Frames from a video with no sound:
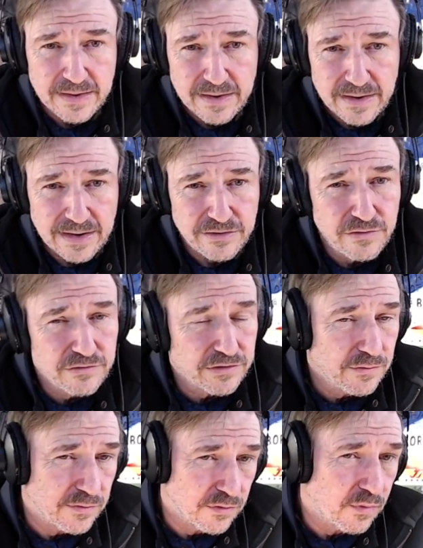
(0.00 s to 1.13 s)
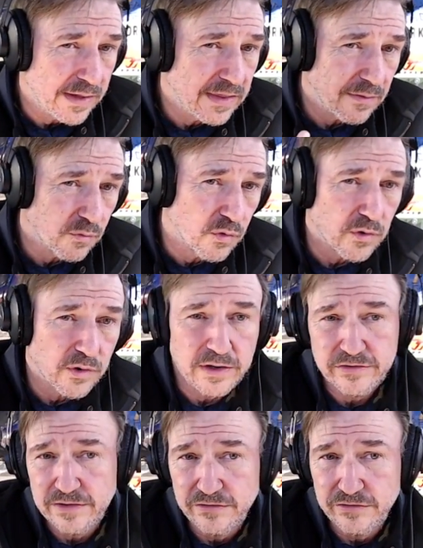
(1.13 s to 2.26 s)
And usually the way that
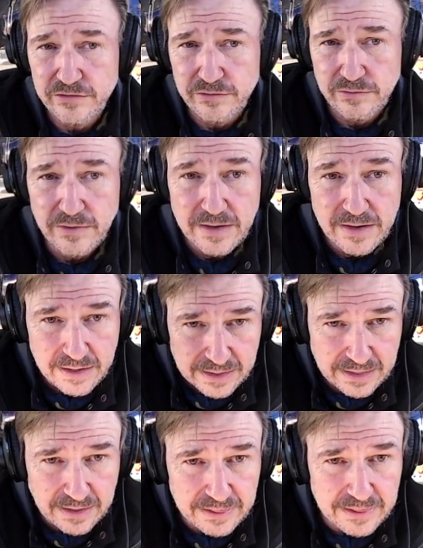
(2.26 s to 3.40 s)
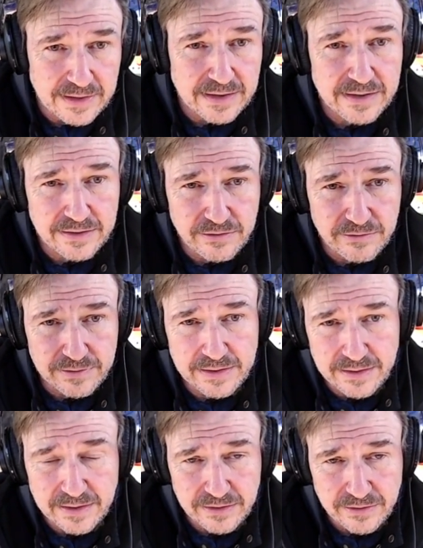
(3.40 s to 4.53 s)
works is you get a link and you
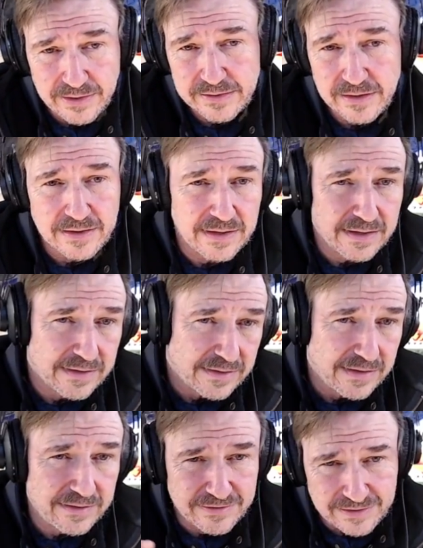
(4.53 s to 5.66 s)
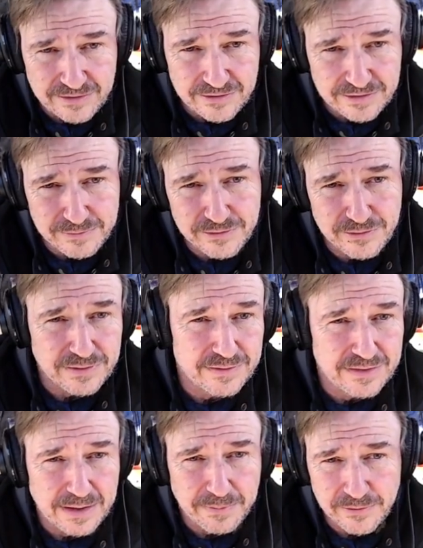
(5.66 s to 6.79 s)
link on, you hit the link, and then they send you some sort of
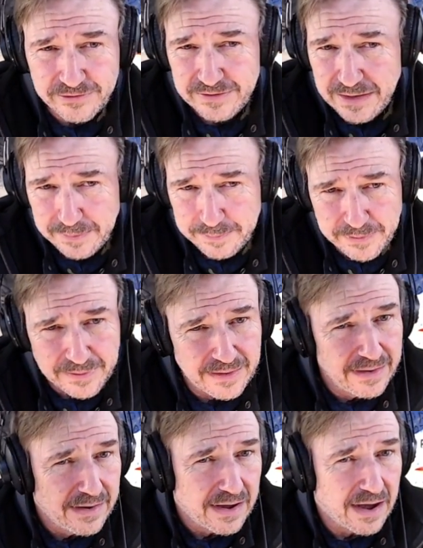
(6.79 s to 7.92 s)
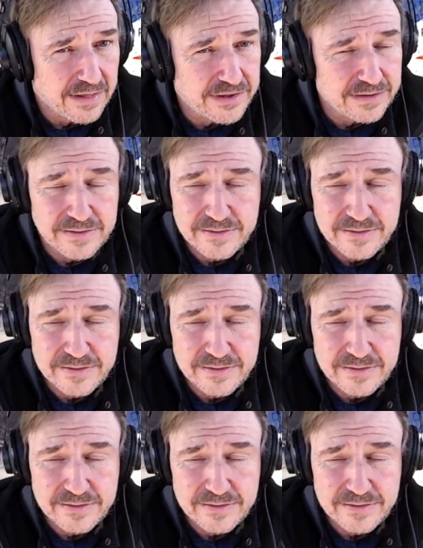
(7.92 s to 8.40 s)
double step authentication.